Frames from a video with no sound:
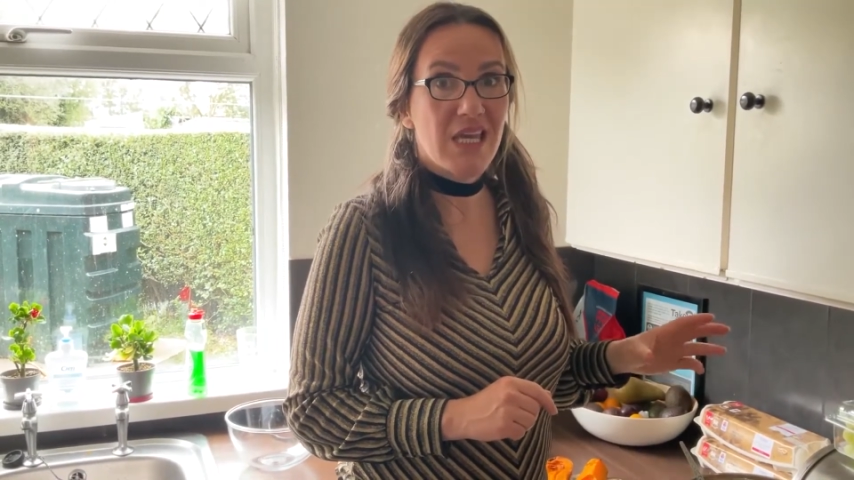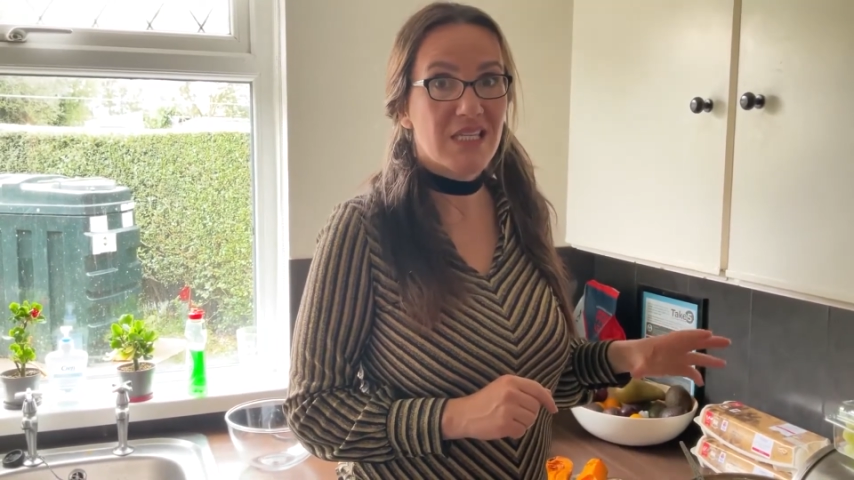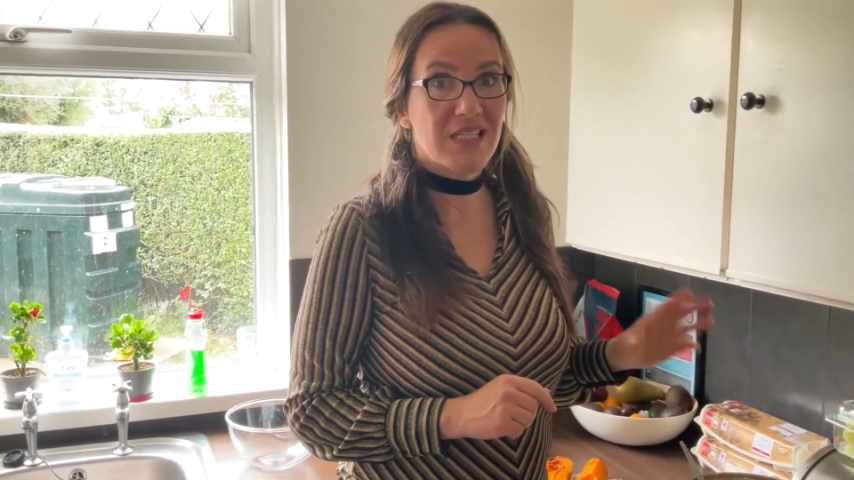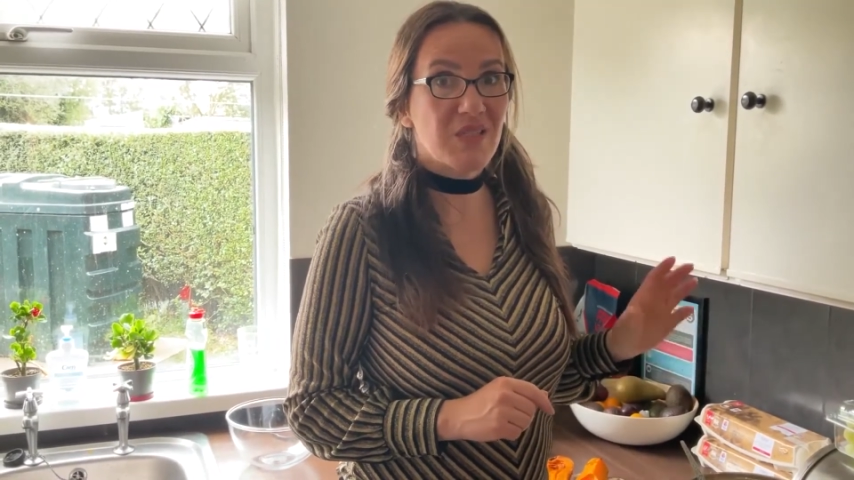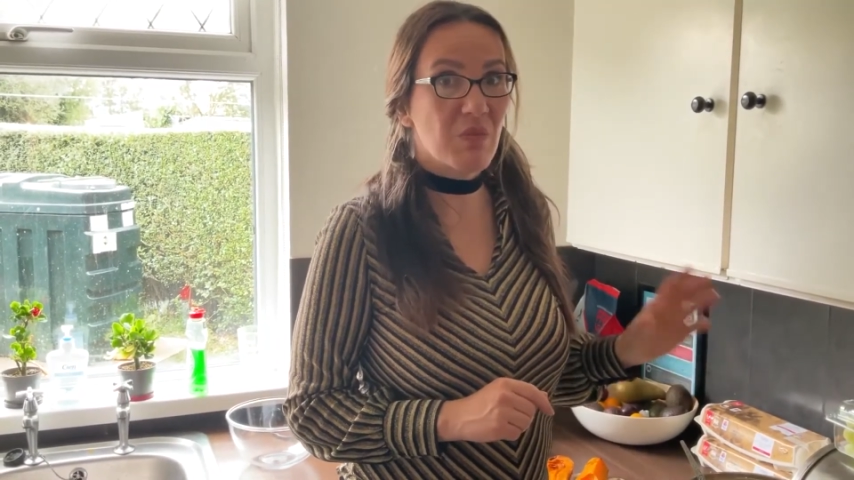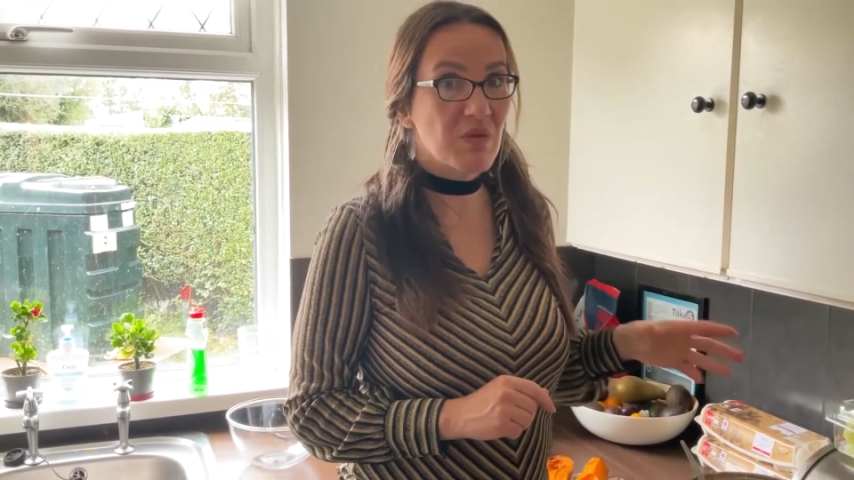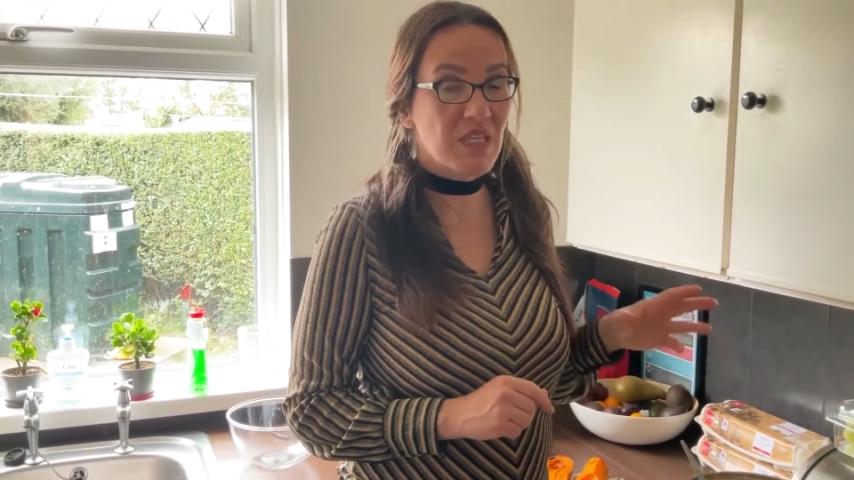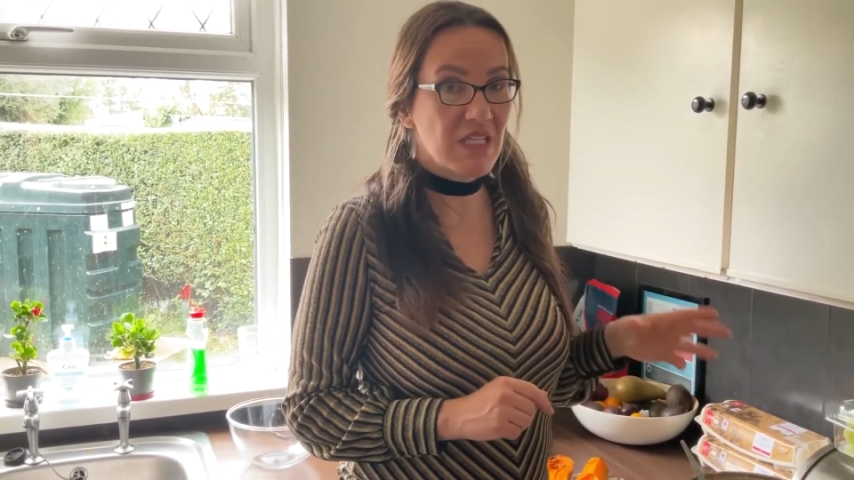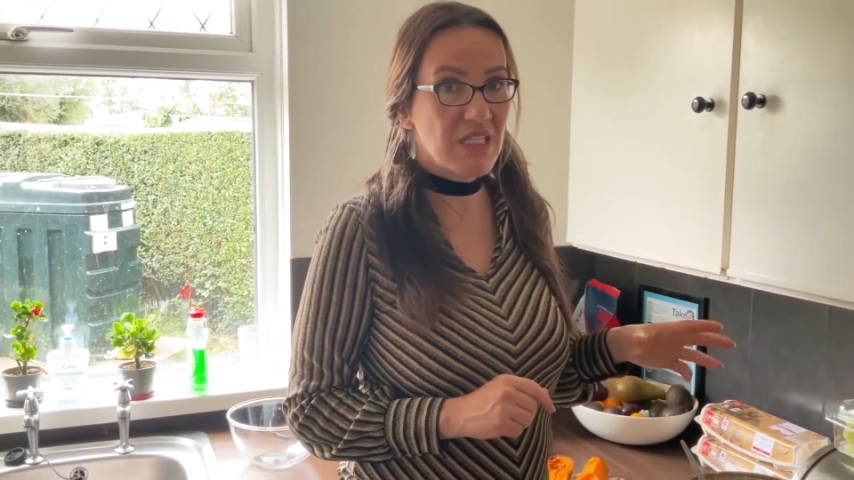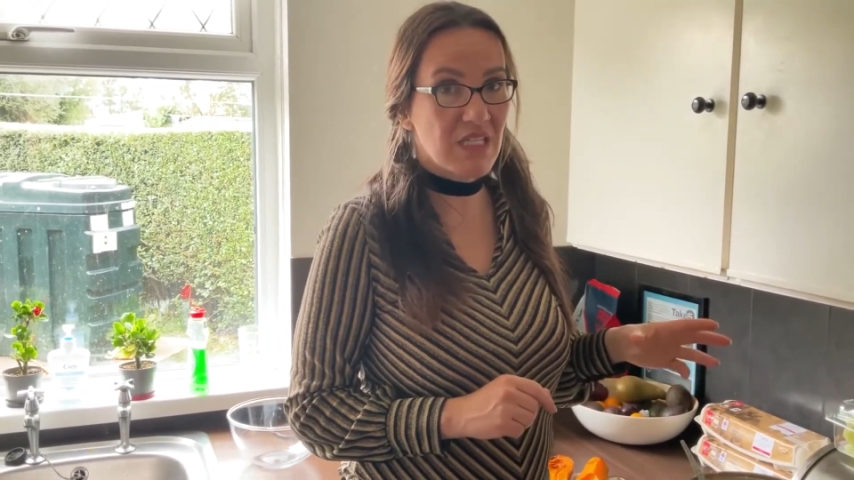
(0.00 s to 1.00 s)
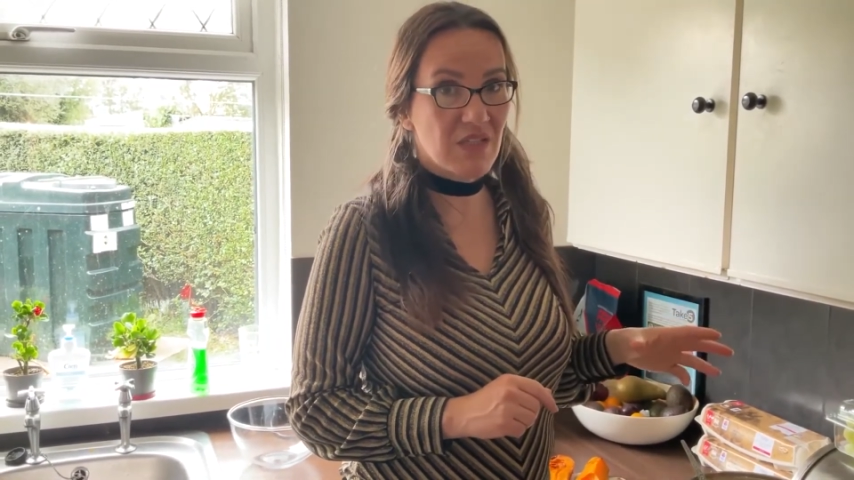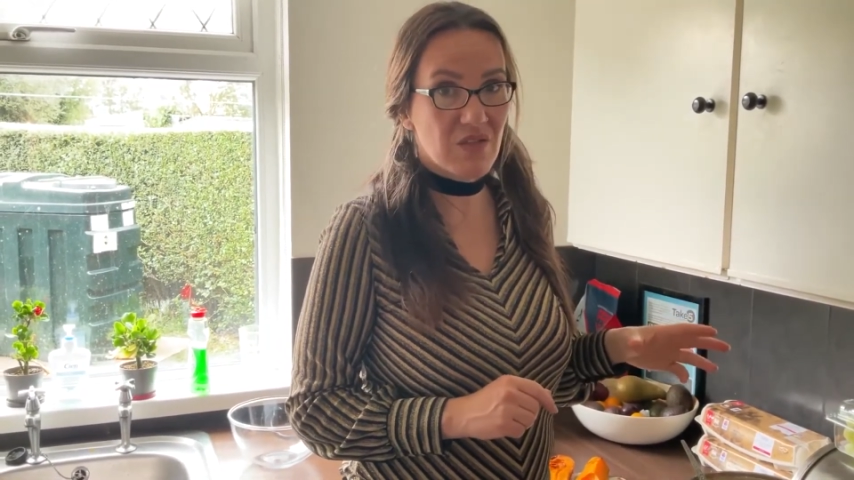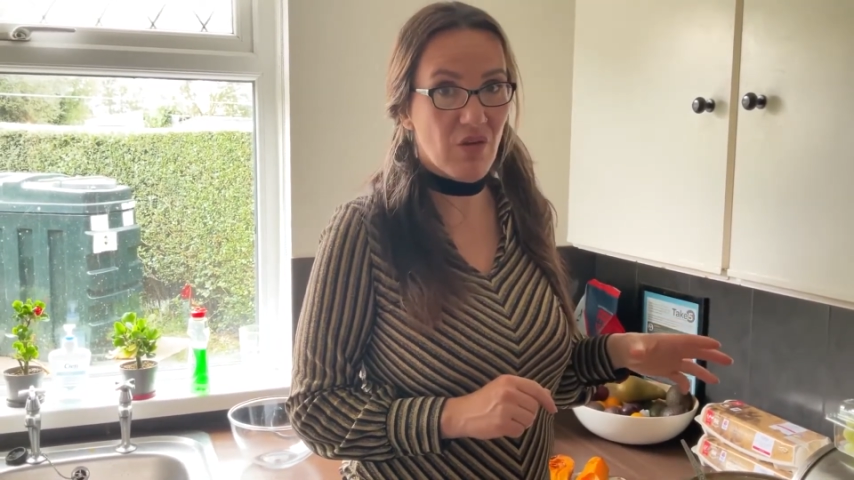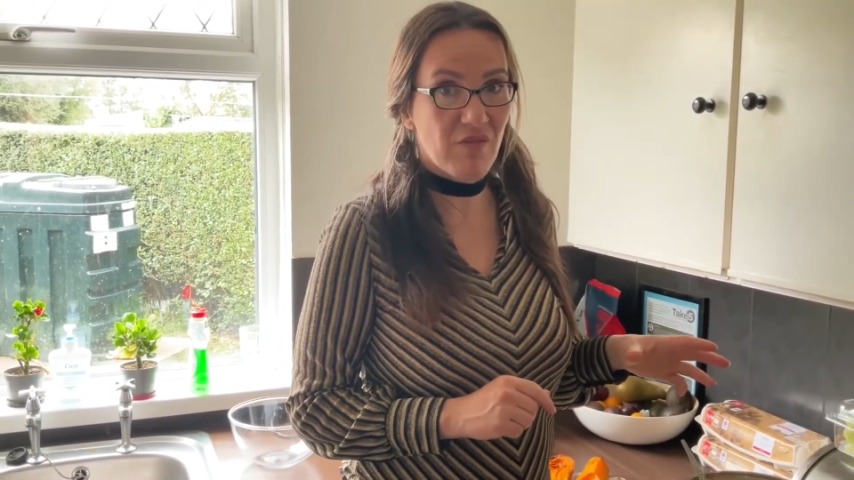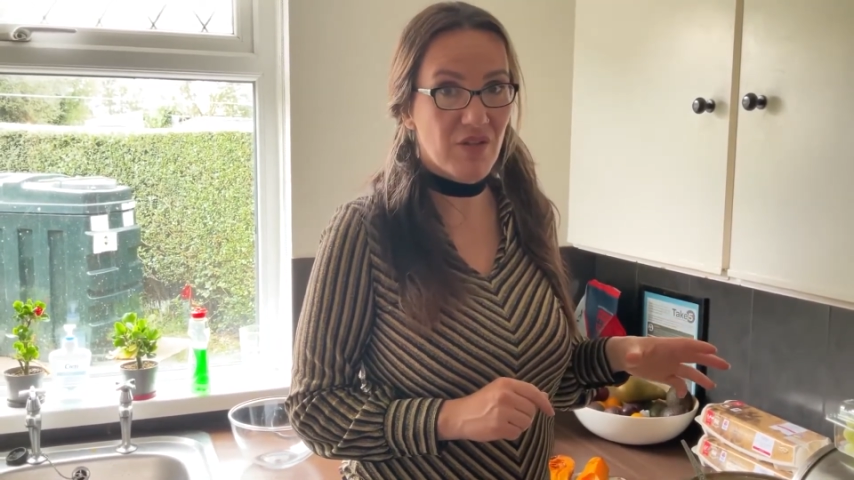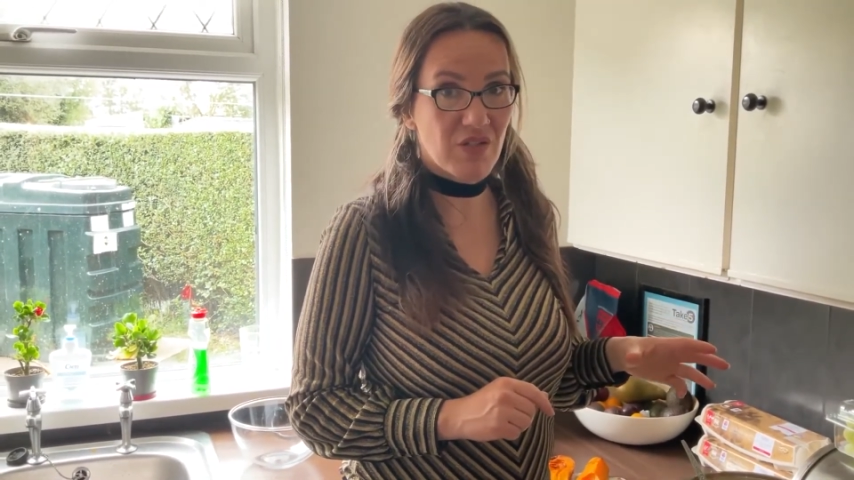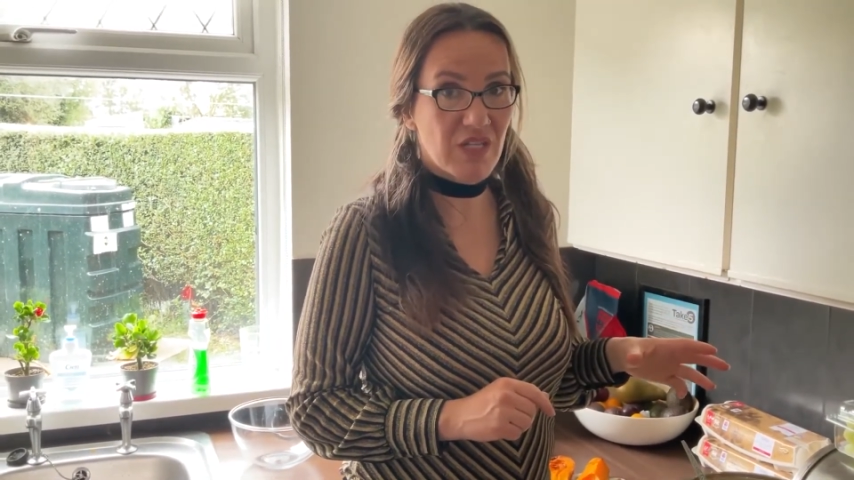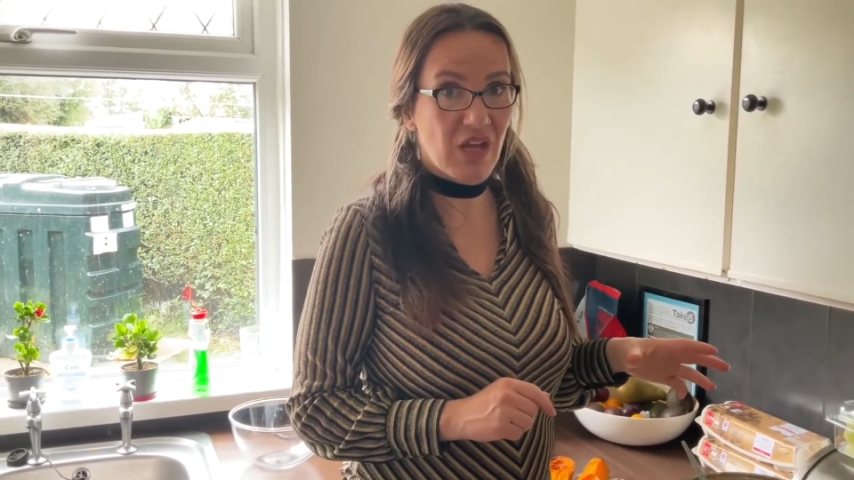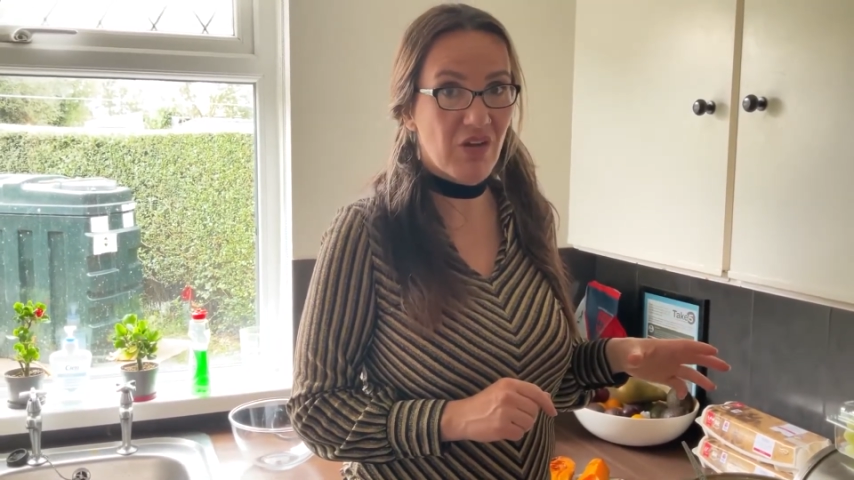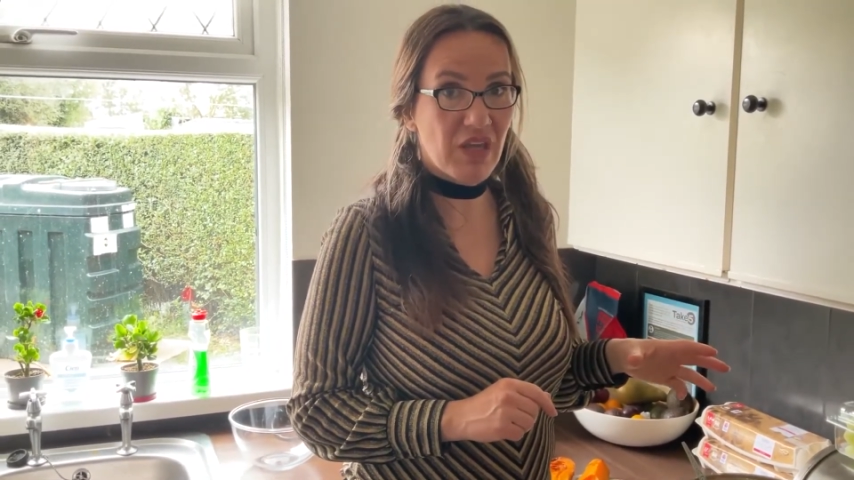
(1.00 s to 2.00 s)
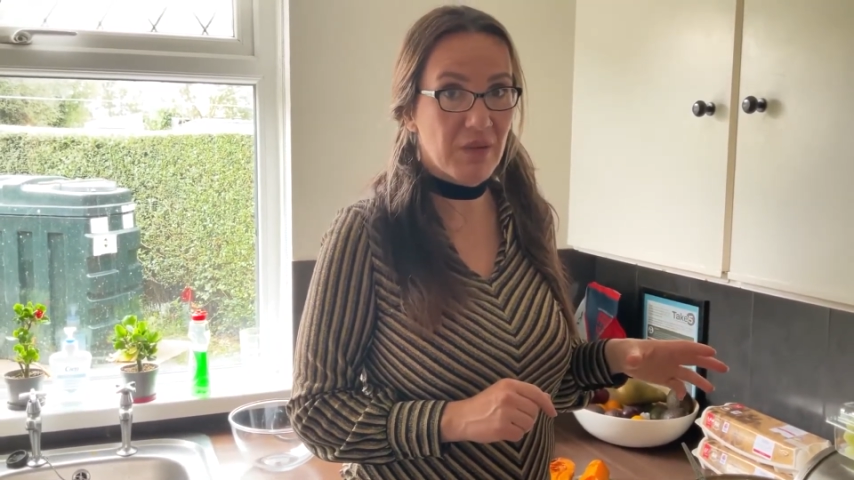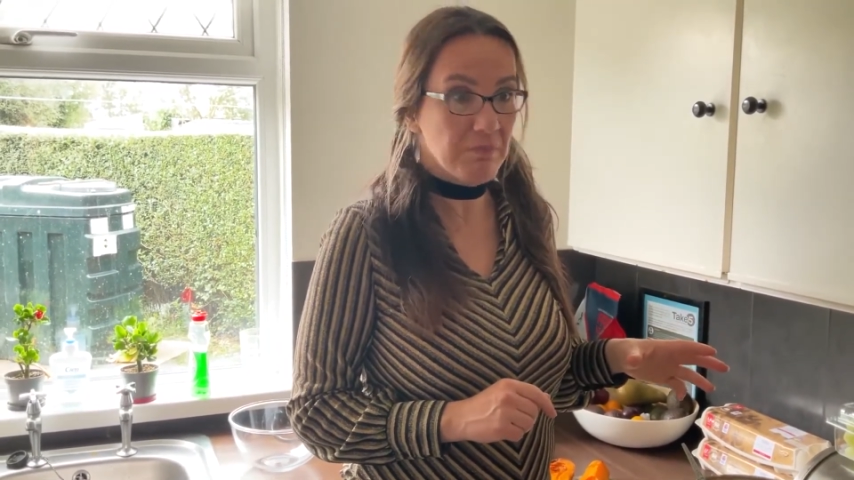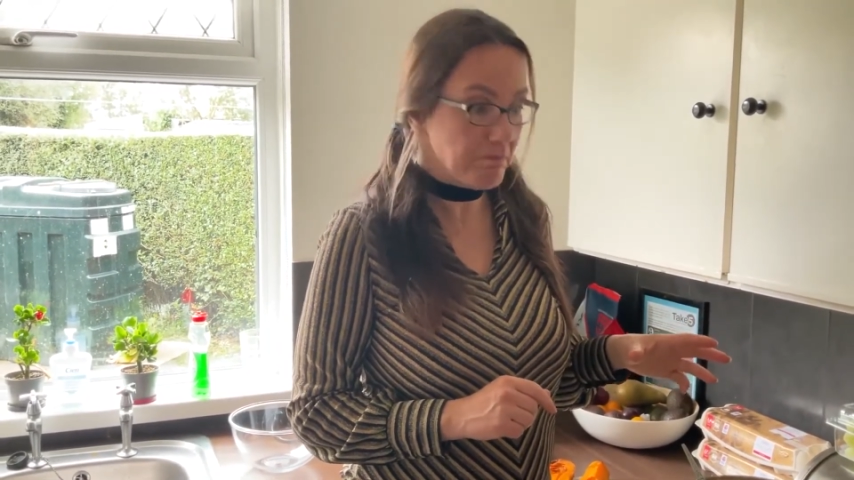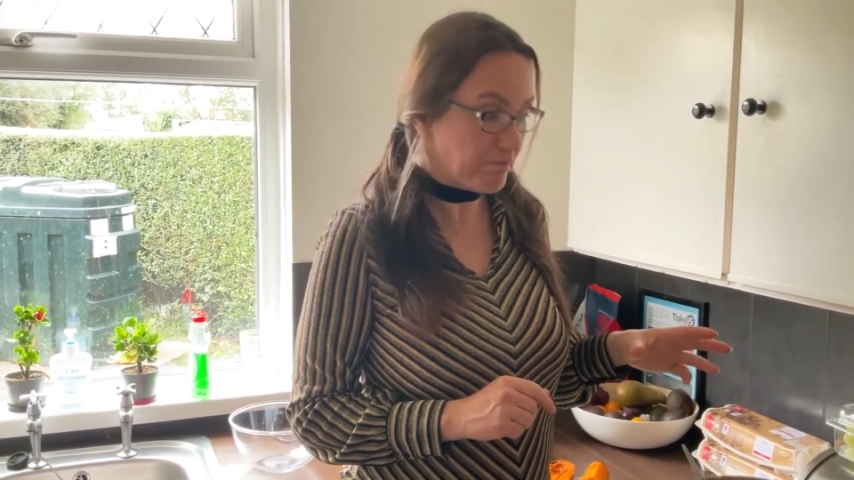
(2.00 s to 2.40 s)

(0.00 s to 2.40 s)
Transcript: since most Indians are vegetarian.